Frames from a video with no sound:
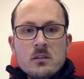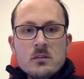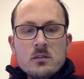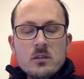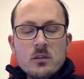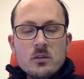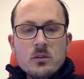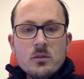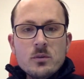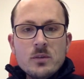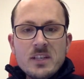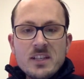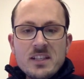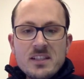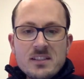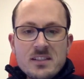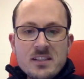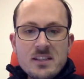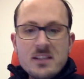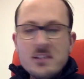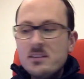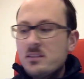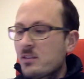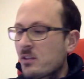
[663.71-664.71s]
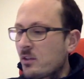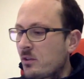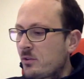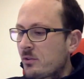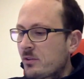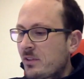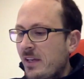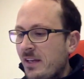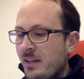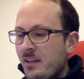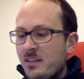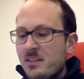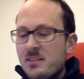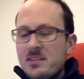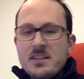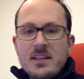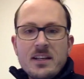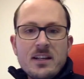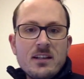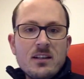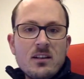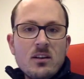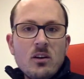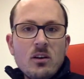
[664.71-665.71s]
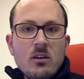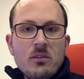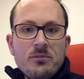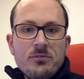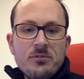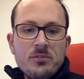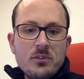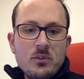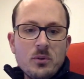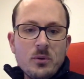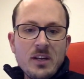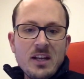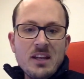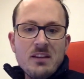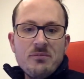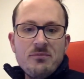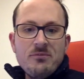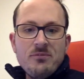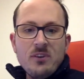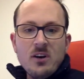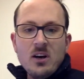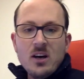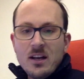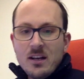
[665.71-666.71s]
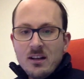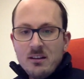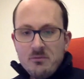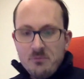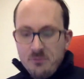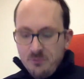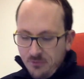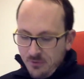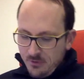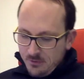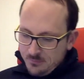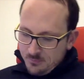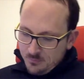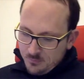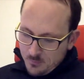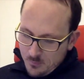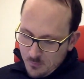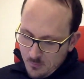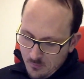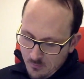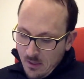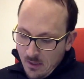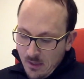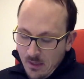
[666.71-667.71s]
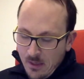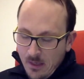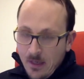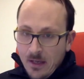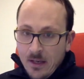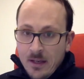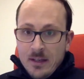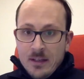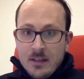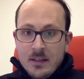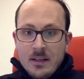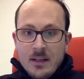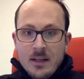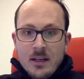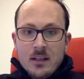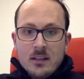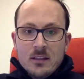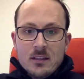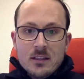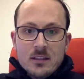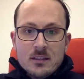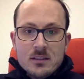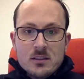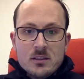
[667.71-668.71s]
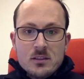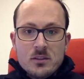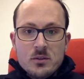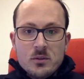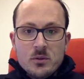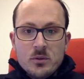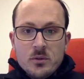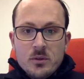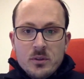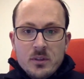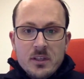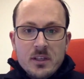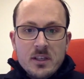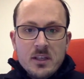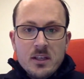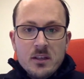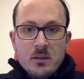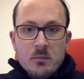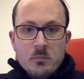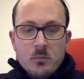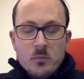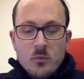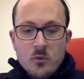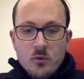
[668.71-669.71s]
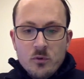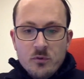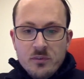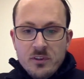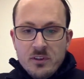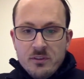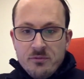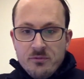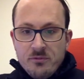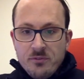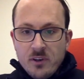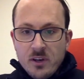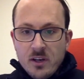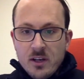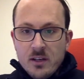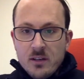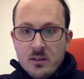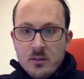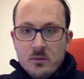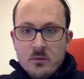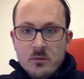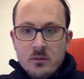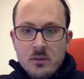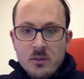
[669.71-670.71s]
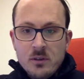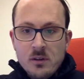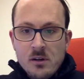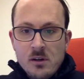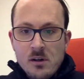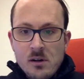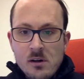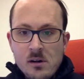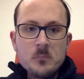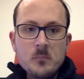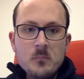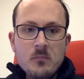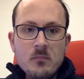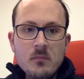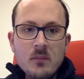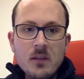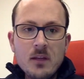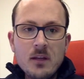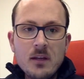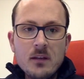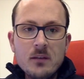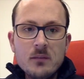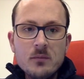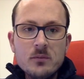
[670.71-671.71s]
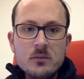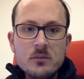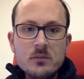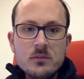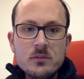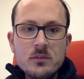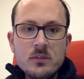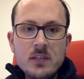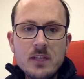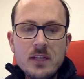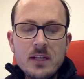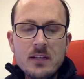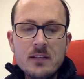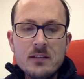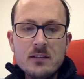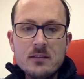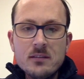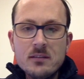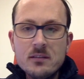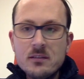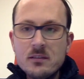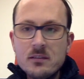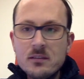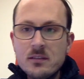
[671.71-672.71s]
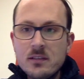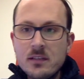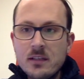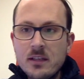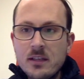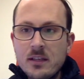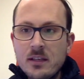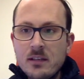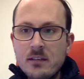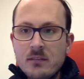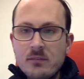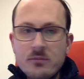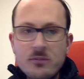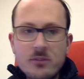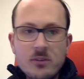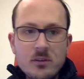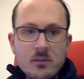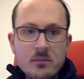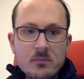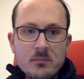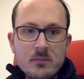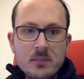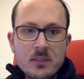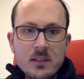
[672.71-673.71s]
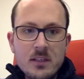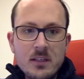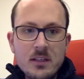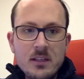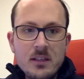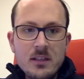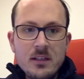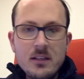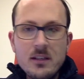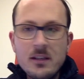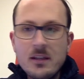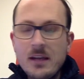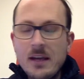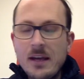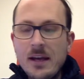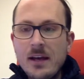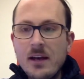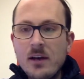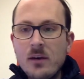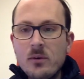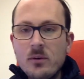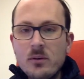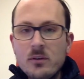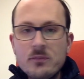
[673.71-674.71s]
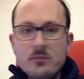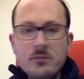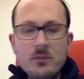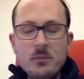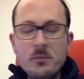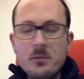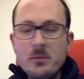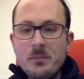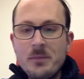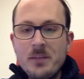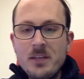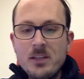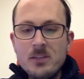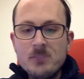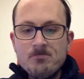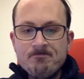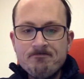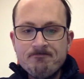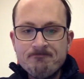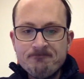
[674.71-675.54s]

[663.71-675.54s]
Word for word: So 26, so take a second off, 25. And now let's do the movie file. And we'll do that again from the hour, from the minute.